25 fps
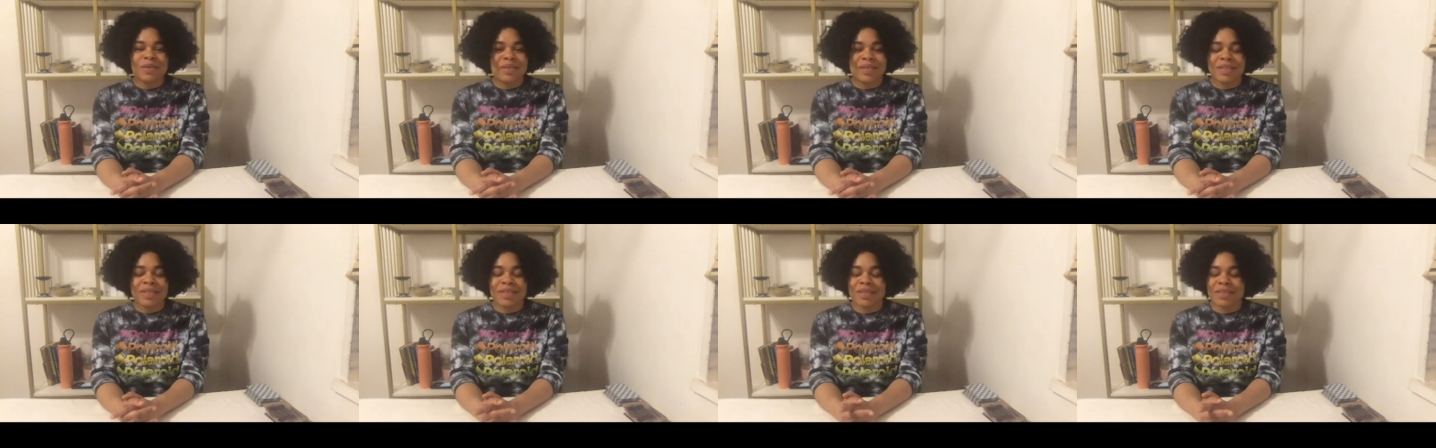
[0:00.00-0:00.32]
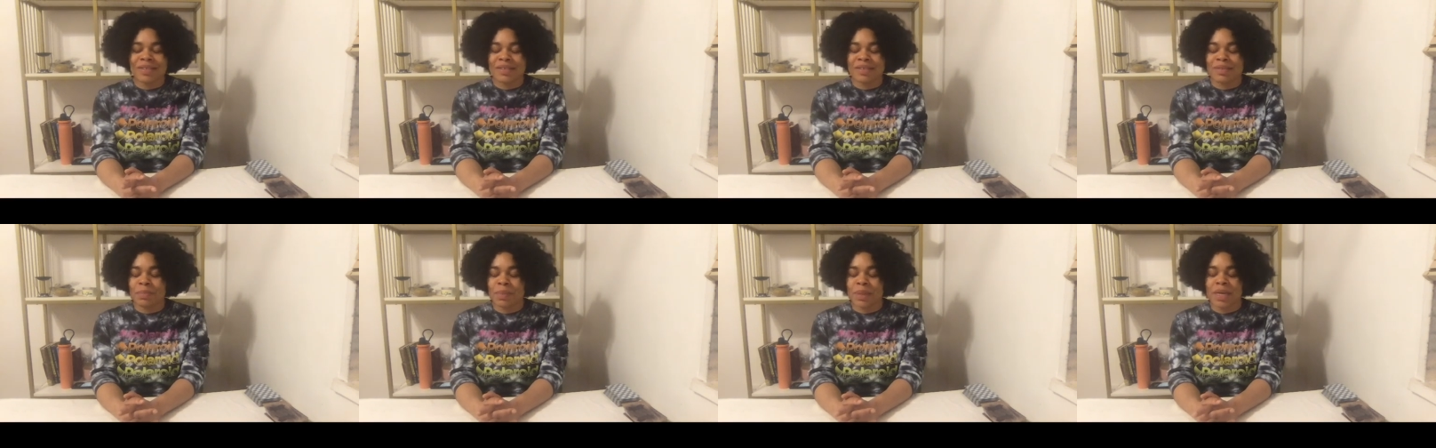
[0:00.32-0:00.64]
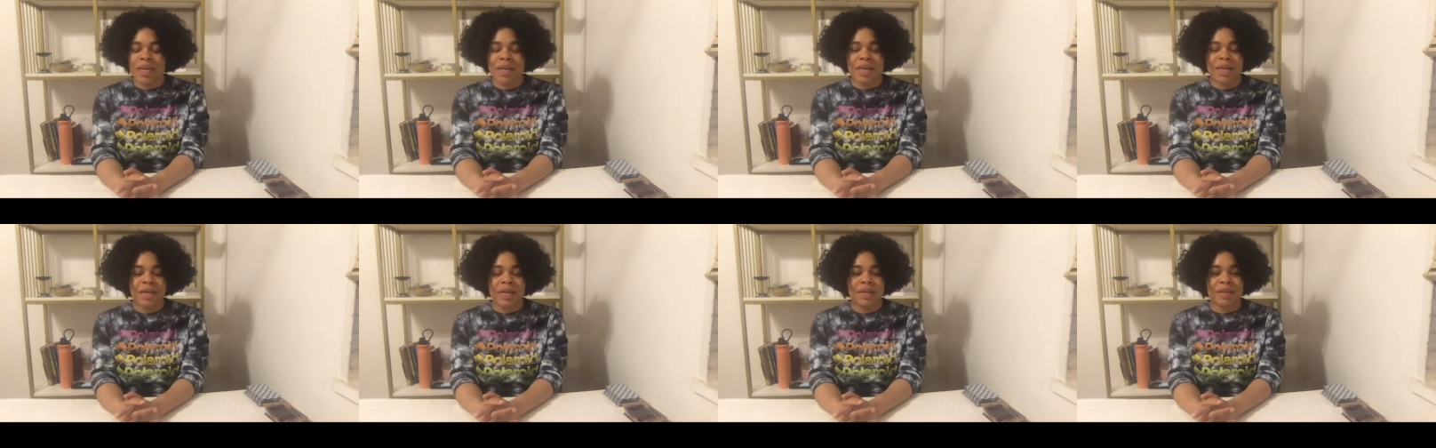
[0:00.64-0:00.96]
It's just
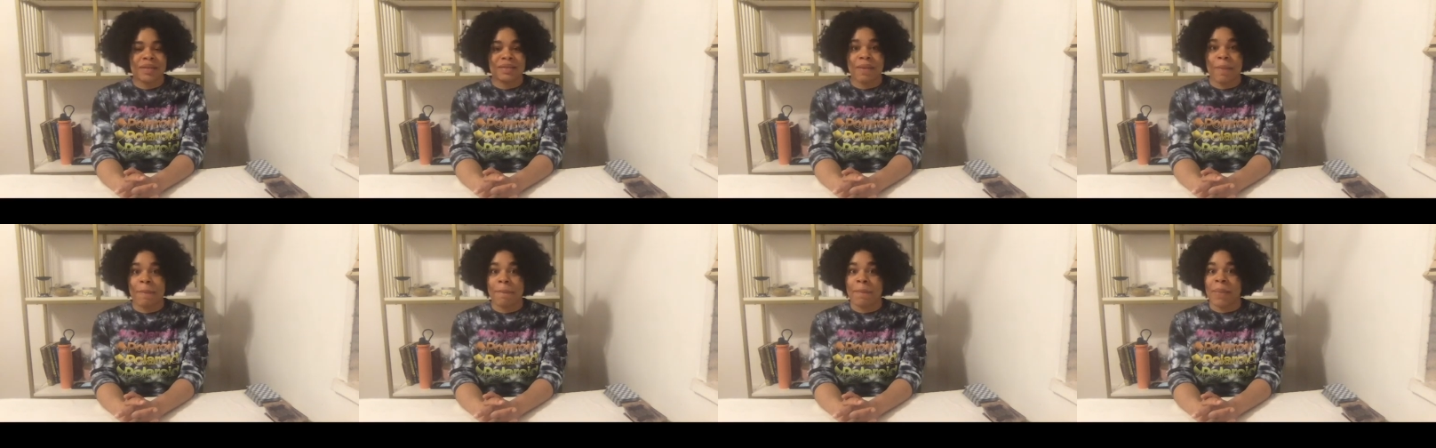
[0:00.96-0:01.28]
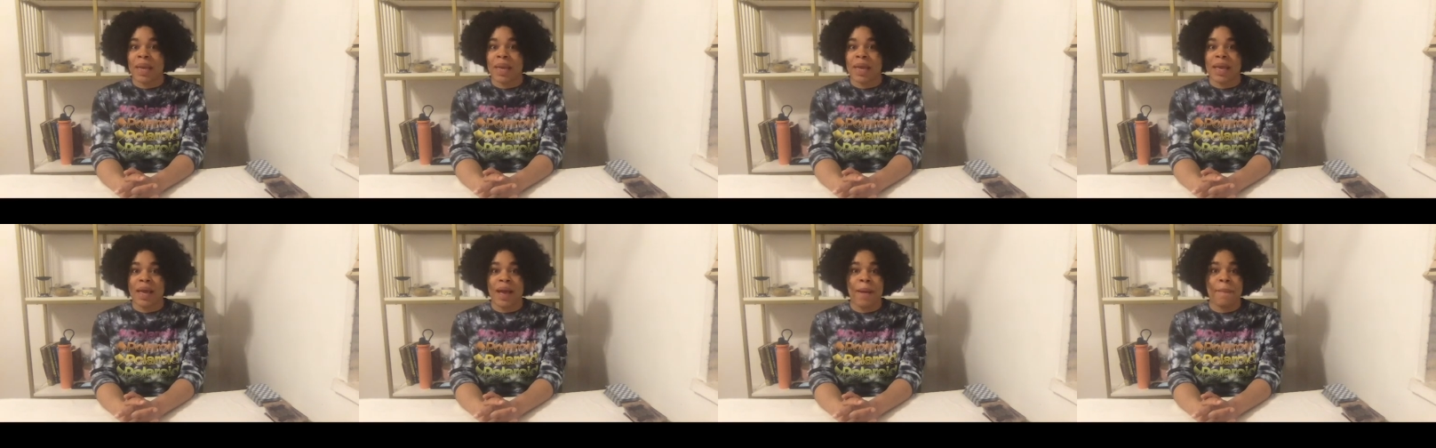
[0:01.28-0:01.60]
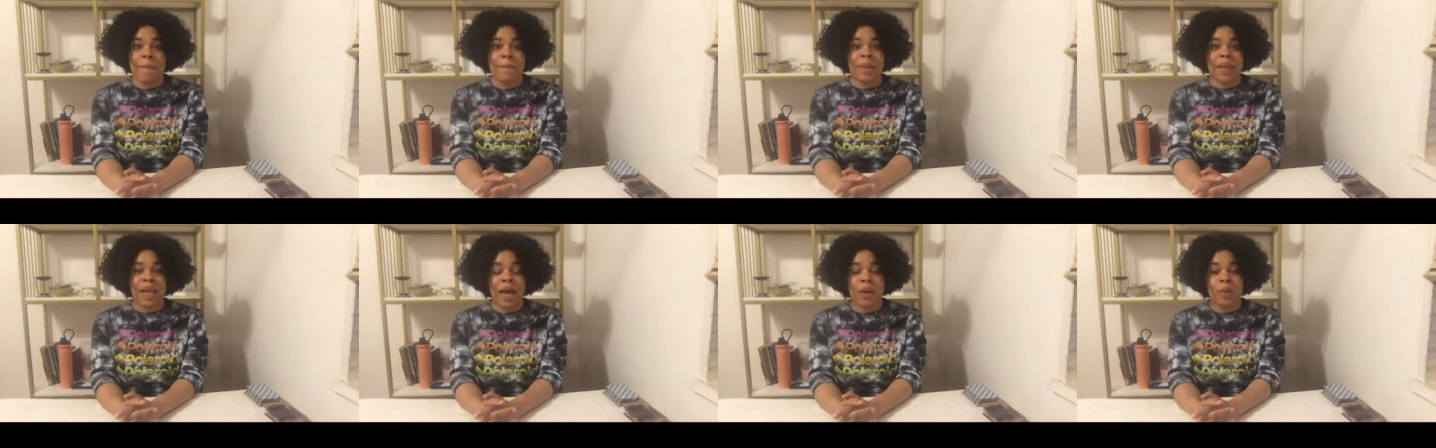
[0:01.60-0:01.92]
because, being a
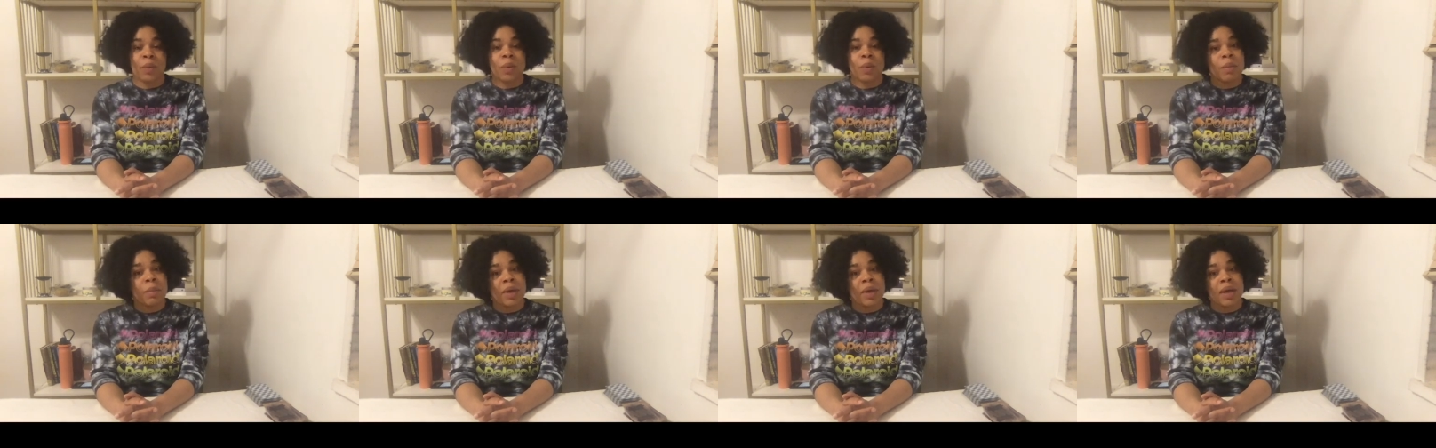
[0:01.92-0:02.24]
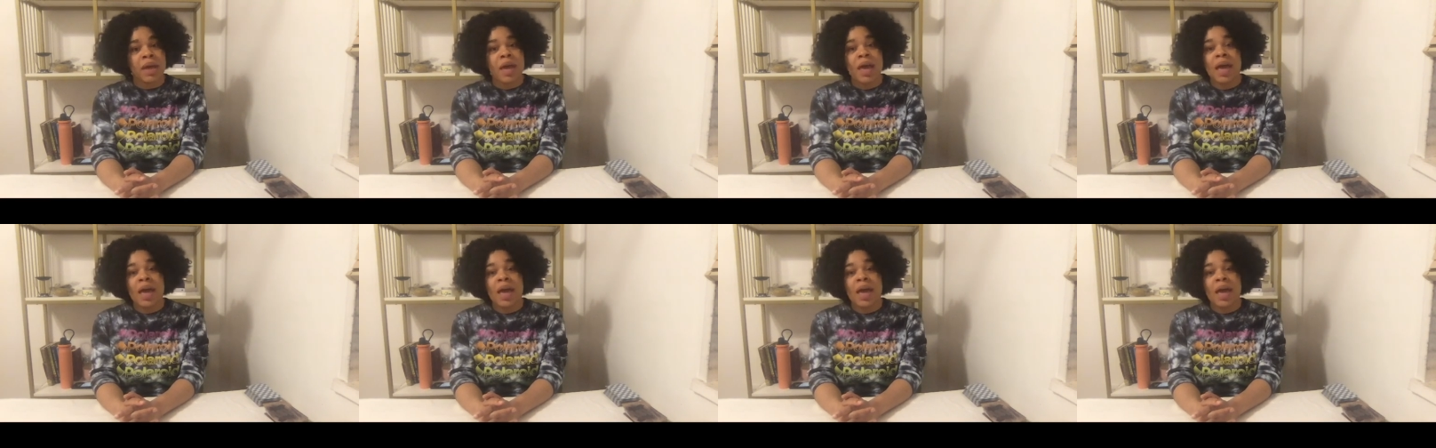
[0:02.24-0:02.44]
Black woman,